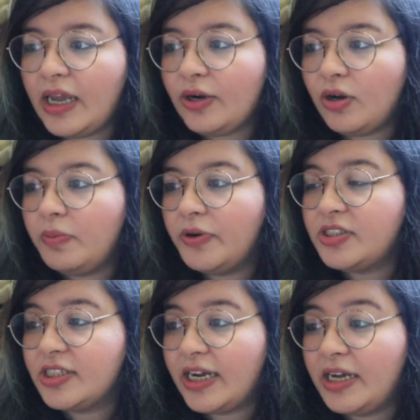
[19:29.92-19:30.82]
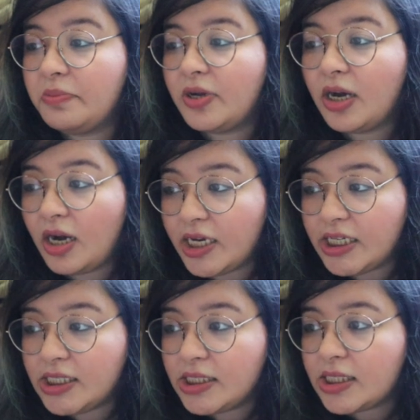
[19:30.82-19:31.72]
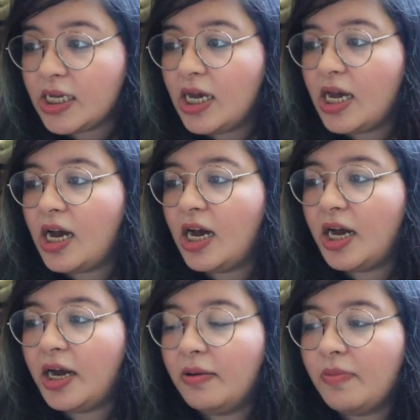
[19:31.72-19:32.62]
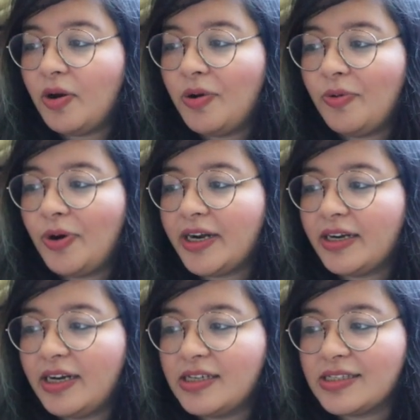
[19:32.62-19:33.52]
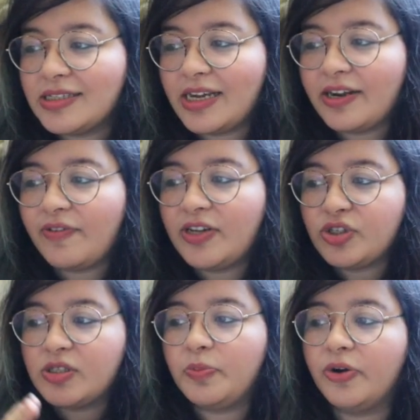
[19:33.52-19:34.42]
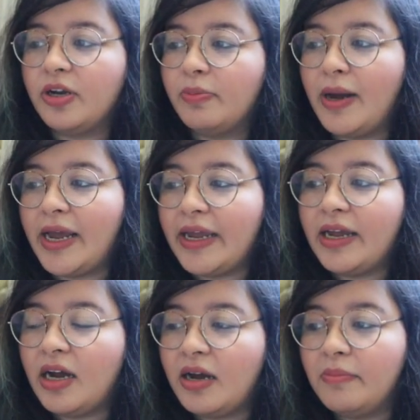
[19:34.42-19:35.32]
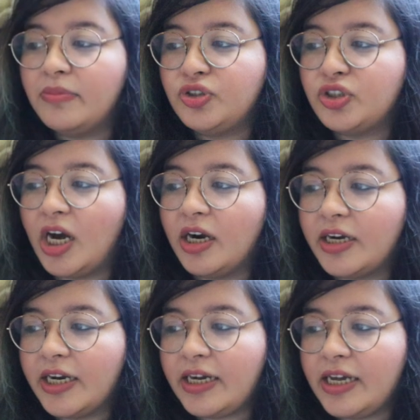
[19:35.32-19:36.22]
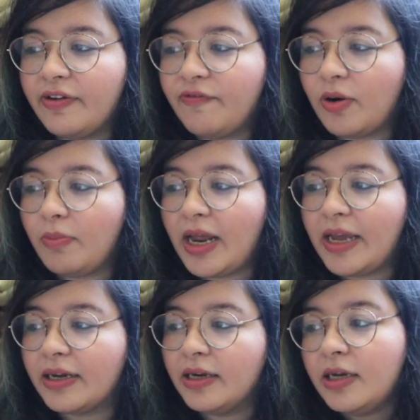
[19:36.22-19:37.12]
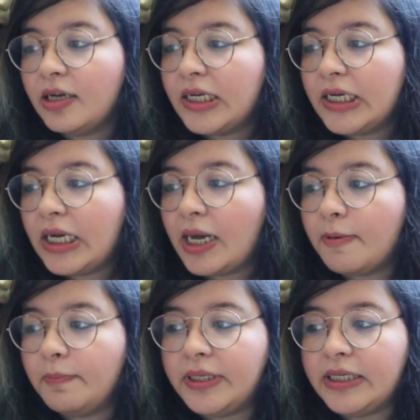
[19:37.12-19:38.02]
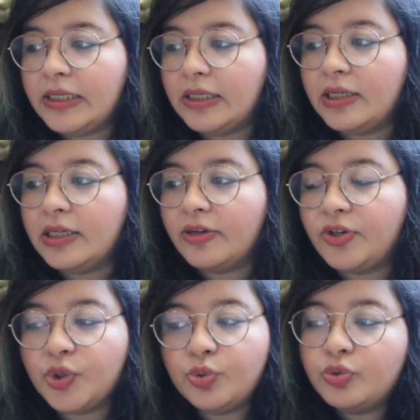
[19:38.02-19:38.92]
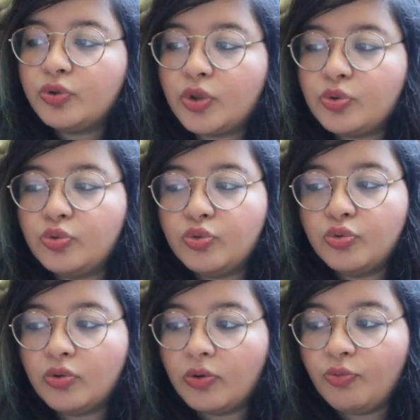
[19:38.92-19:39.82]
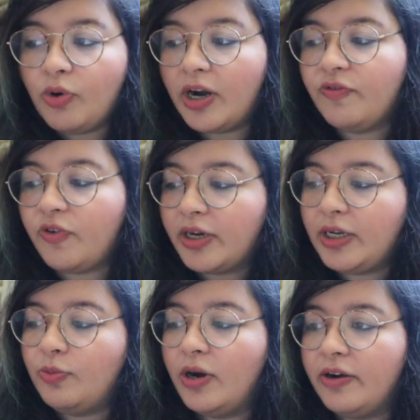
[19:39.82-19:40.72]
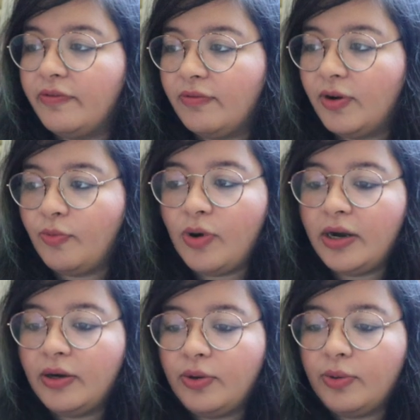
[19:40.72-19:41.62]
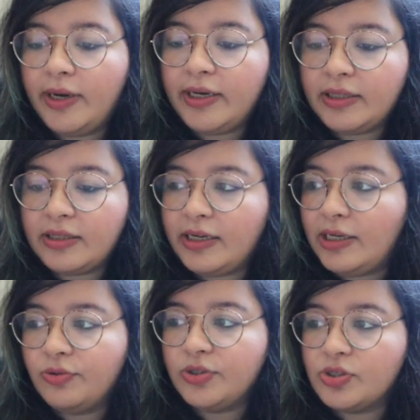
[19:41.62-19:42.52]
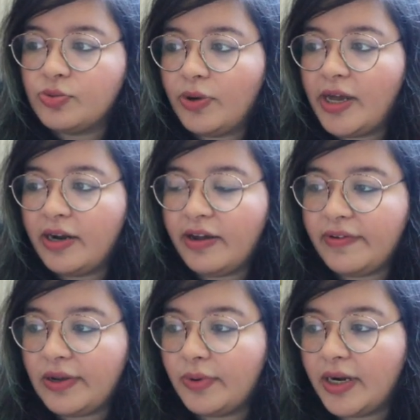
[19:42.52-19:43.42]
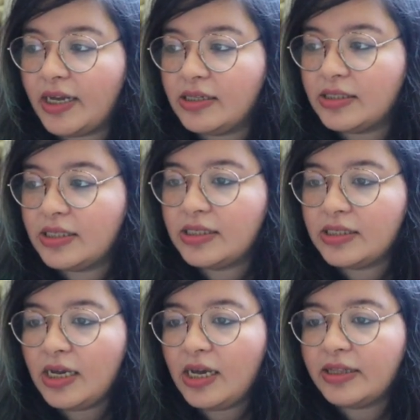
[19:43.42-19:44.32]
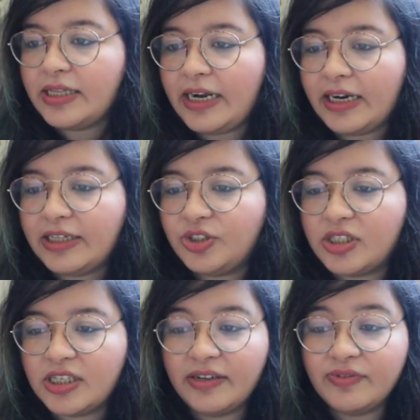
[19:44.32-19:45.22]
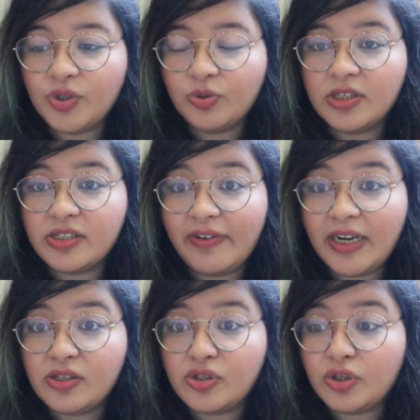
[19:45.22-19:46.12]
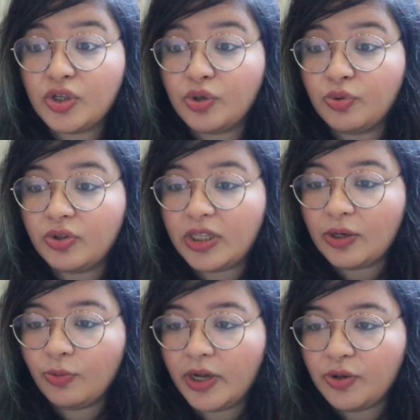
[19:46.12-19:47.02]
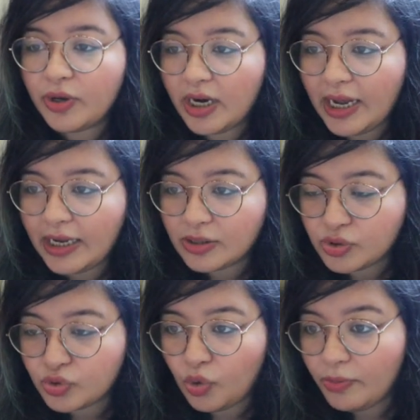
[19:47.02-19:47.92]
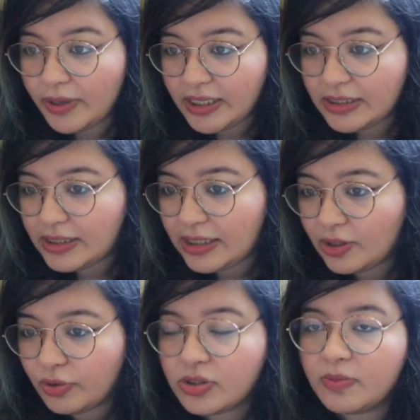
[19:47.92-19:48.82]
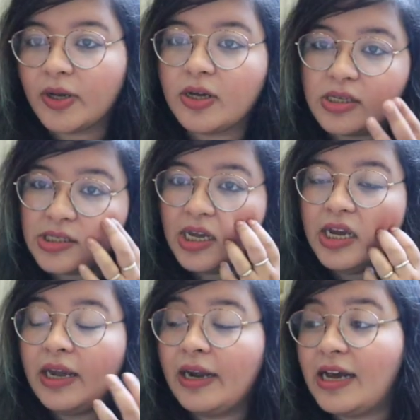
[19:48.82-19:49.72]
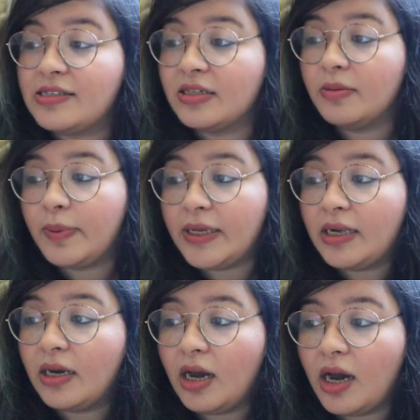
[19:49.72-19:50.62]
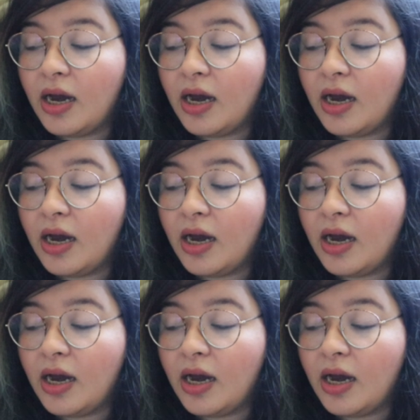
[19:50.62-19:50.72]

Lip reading: at all points of time, because what it does is that if I just put my chart rating from like B2 to 141 or 123, which is where everyone else is, then it just gives you this very skewed thing where you get like so many zeros because it hasn't been